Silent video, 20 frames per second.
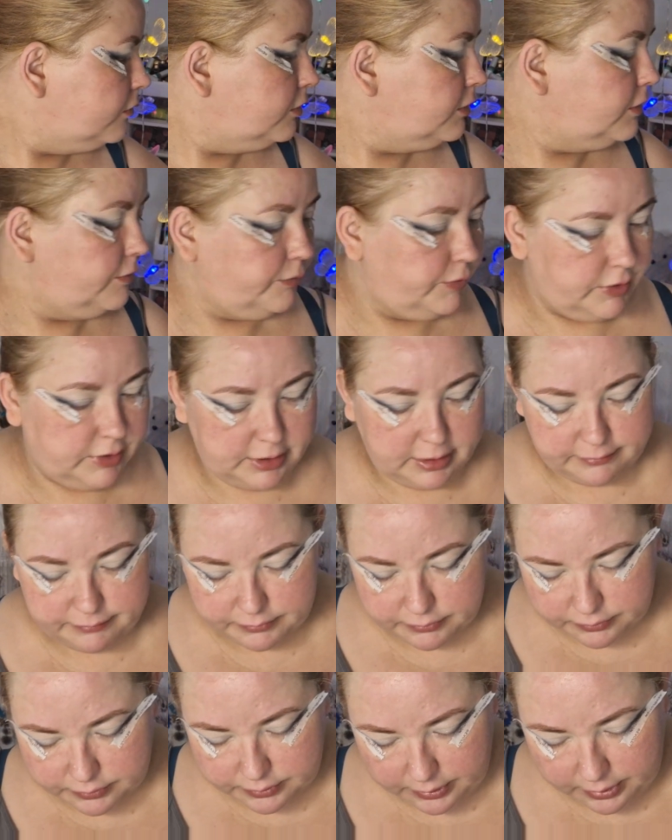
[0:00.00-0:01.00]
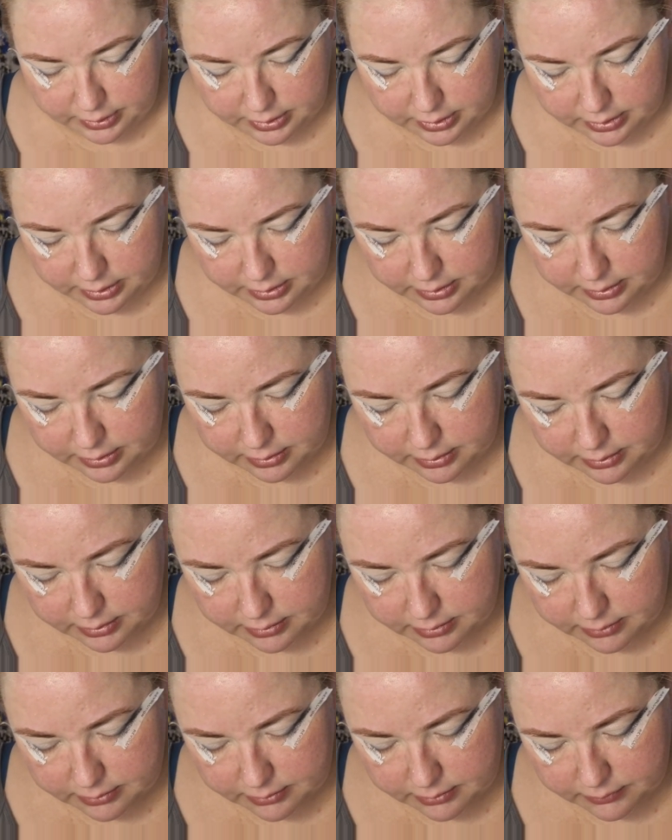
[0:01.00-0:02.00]
I will have to take
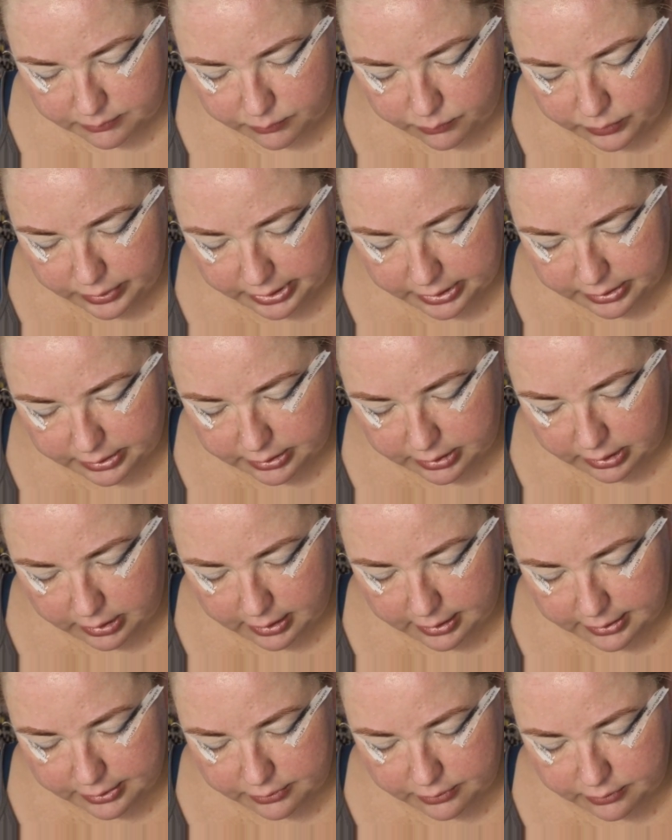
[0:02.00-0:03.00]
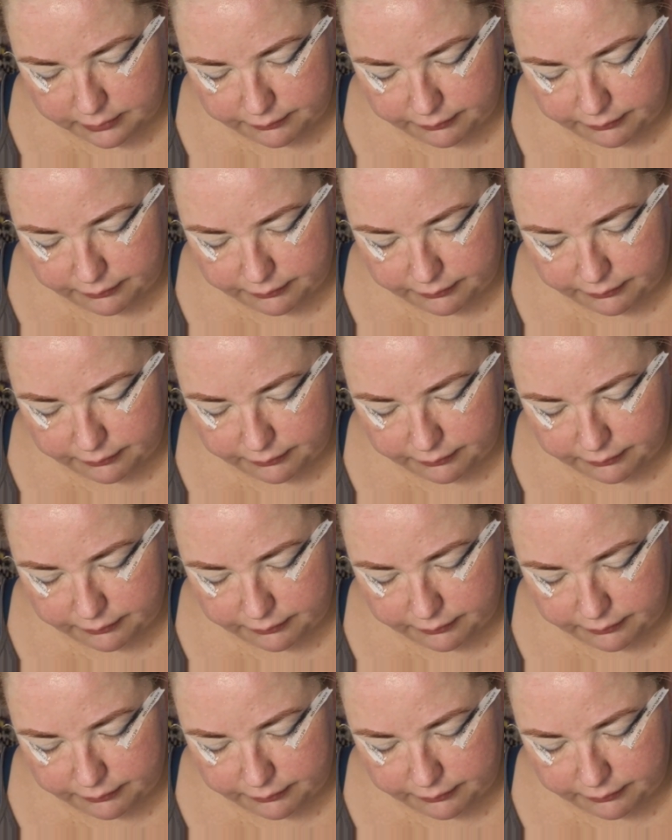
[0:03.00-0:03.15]
Winged Liner